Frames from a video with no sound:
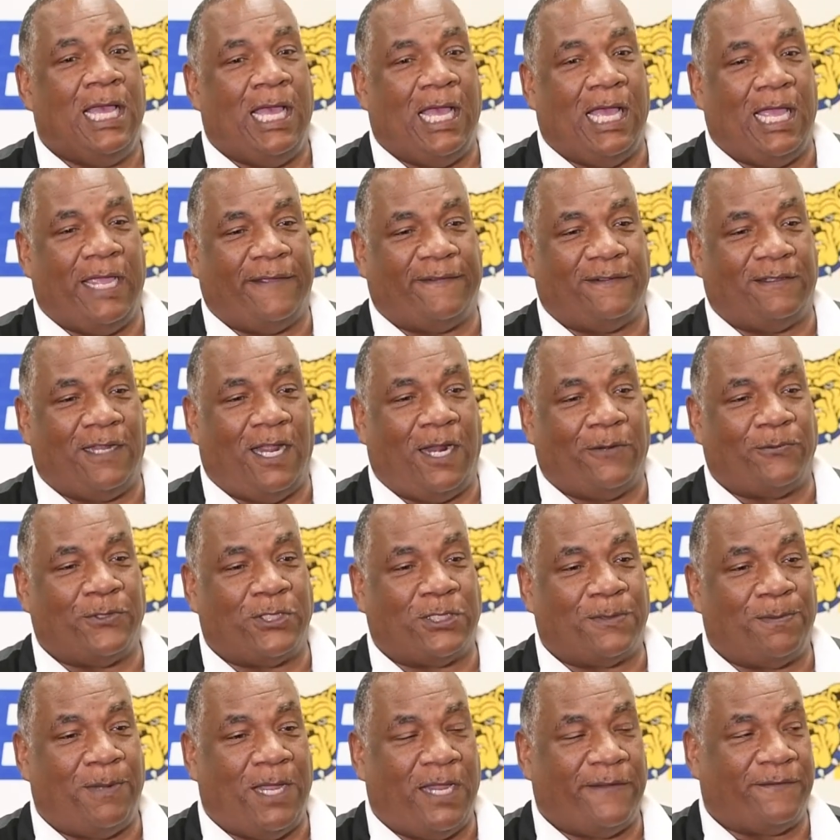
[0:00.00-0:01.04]
I have a lot of
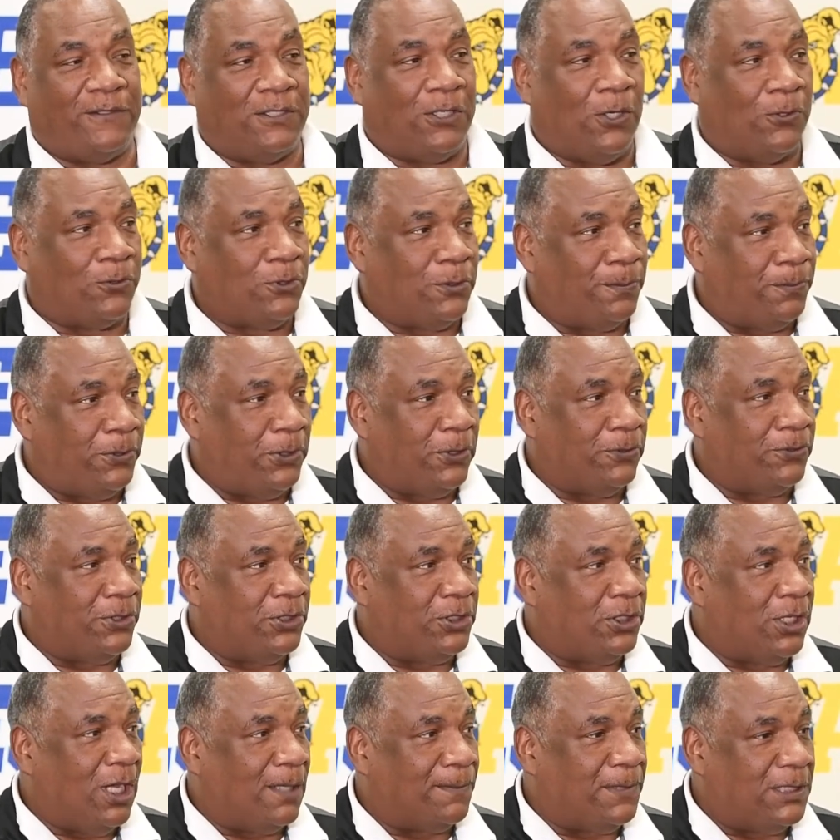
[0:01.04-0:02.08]
respect for Coach Pugh and the
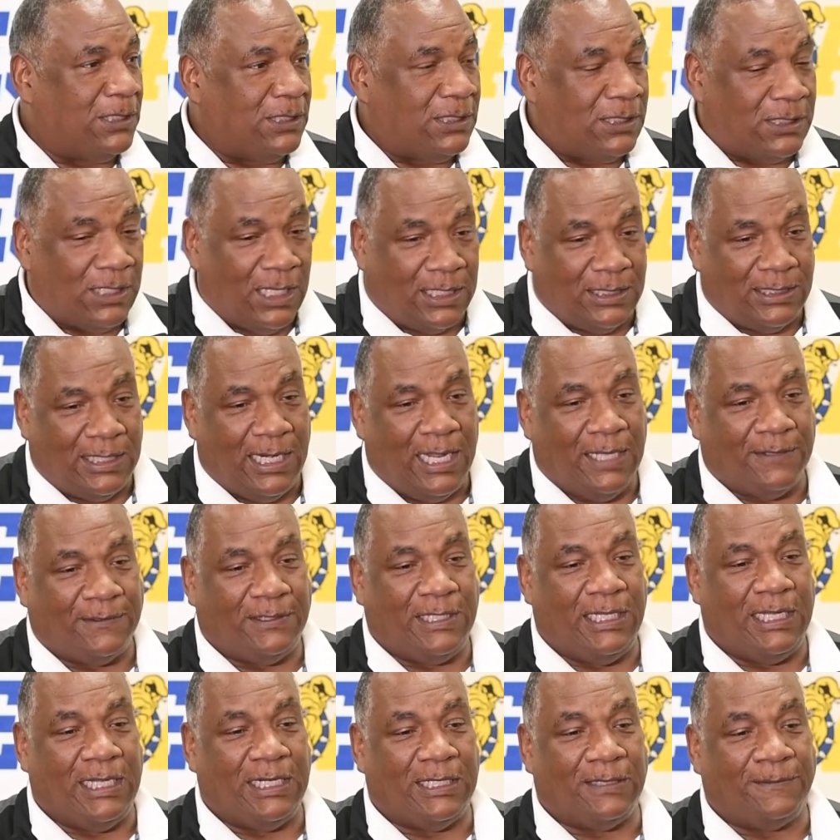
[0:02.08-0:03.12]
job that he's done down
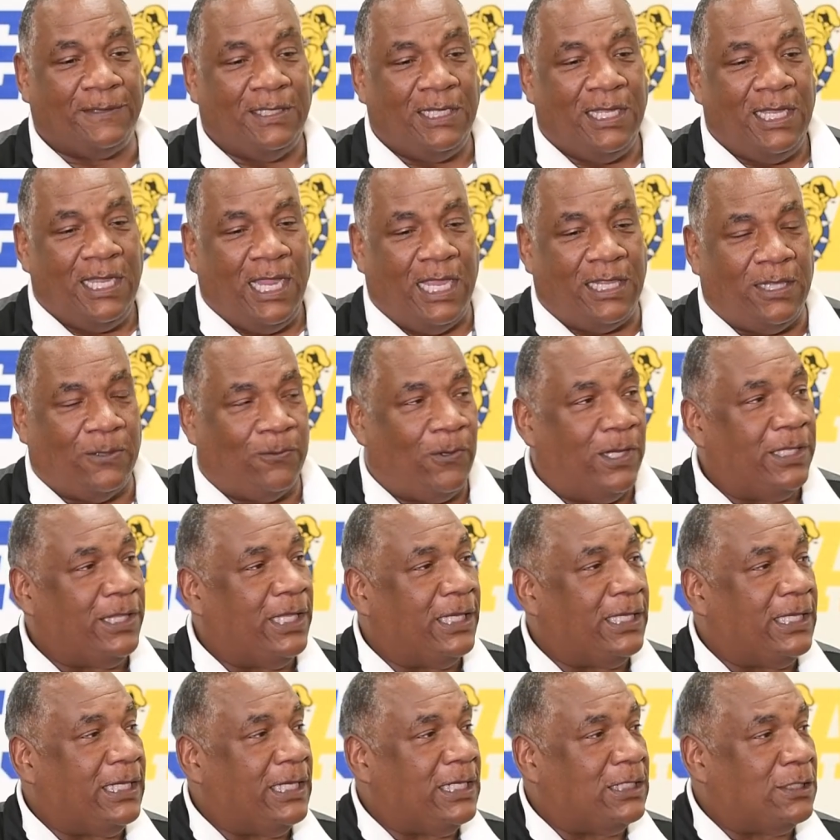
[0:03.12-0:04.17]
there, and the way their
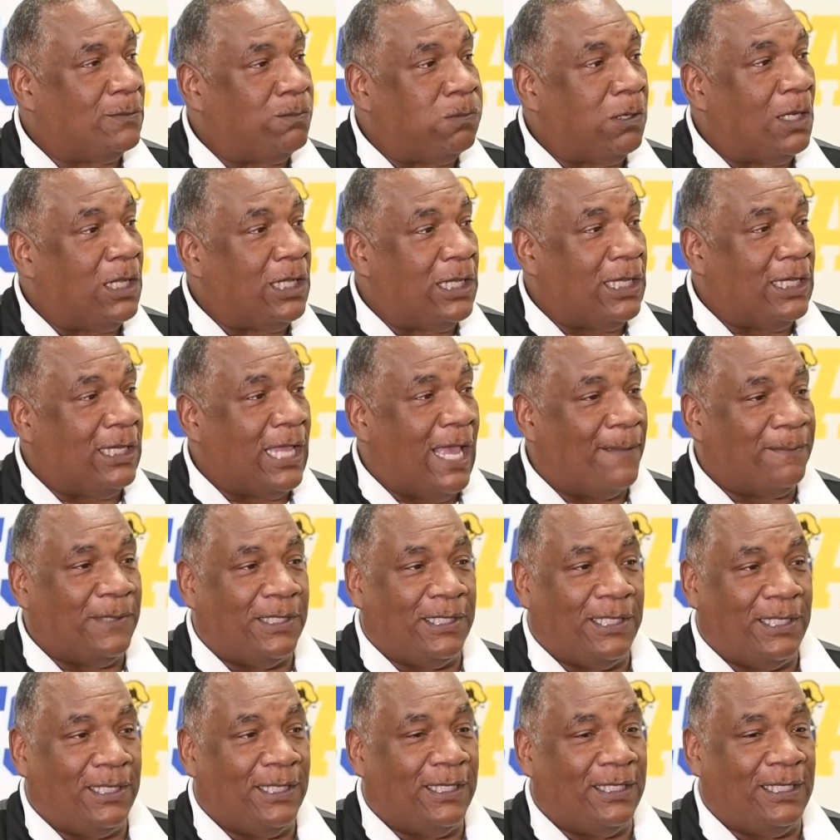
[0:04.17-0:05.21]
kids play. I
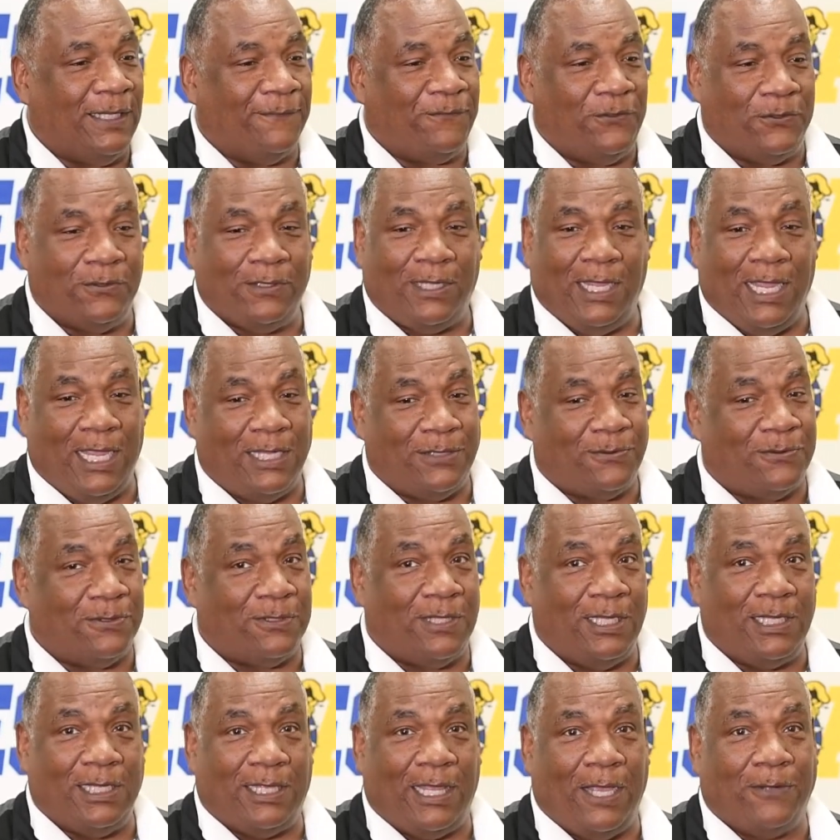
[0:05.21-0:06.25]
mean, if you guys were
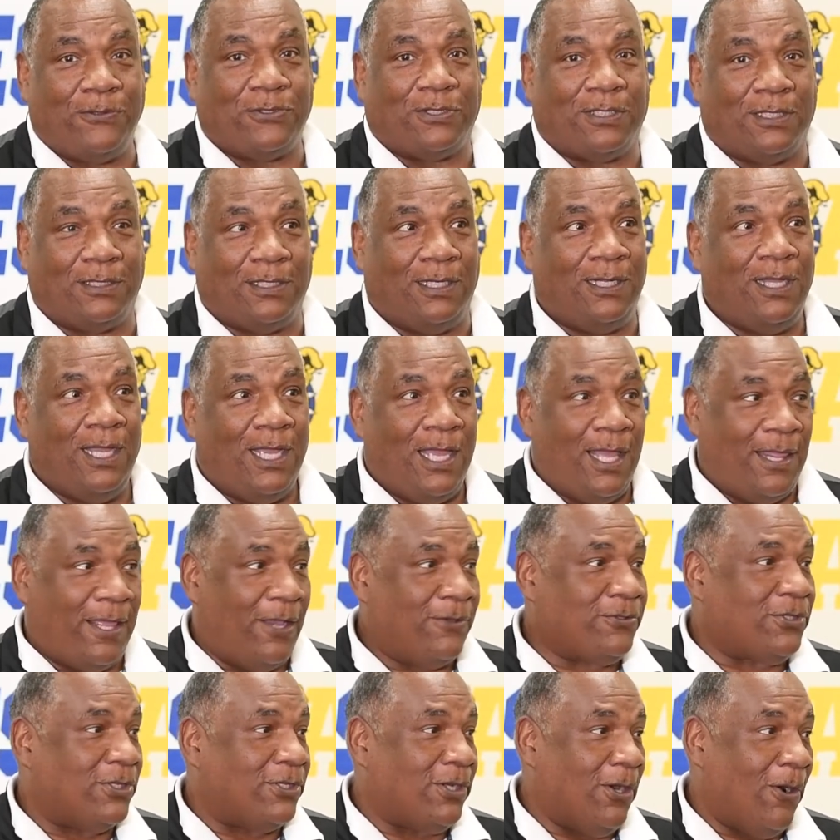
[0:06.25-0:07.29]
there, that was
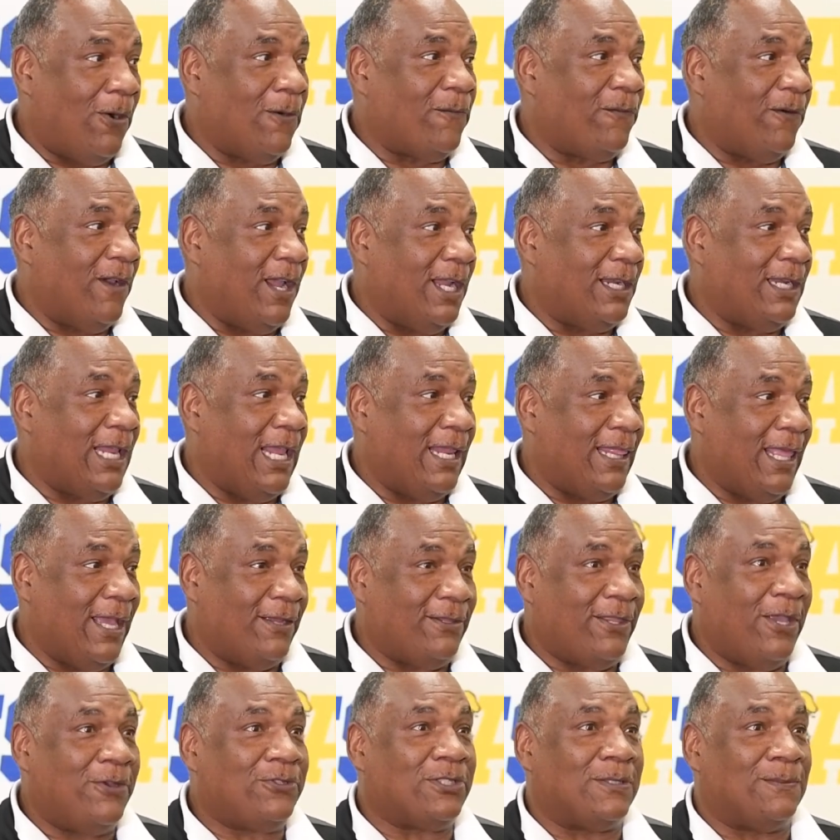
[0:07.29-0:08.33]
a dogfight, and
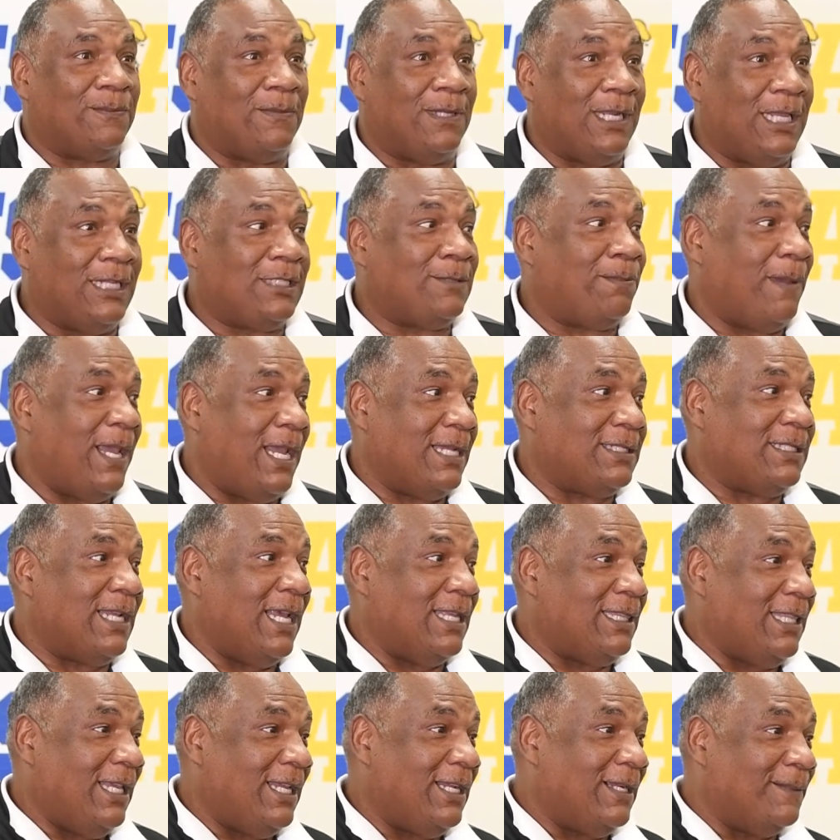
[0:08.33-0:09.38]
there's some legs pass
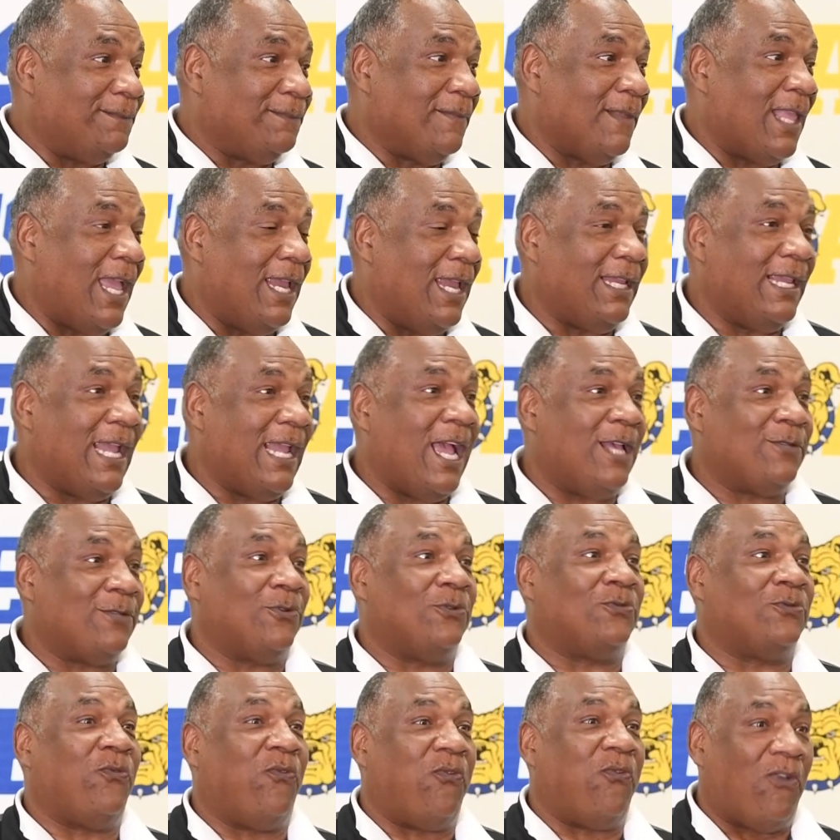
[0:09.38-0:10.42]
out there, and guys
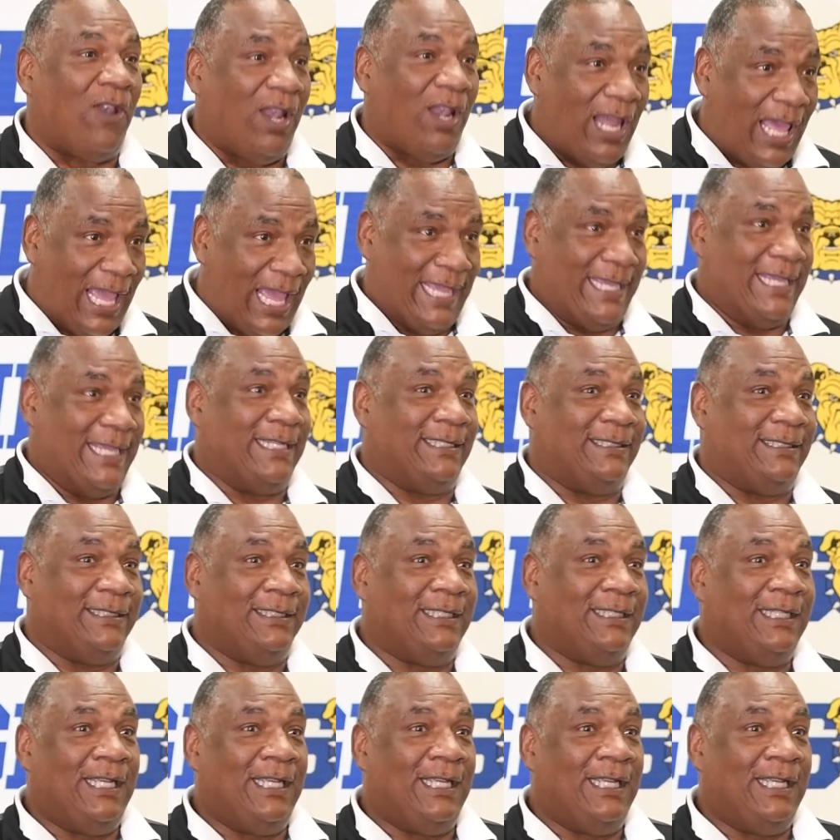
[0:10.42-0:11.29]
was flying.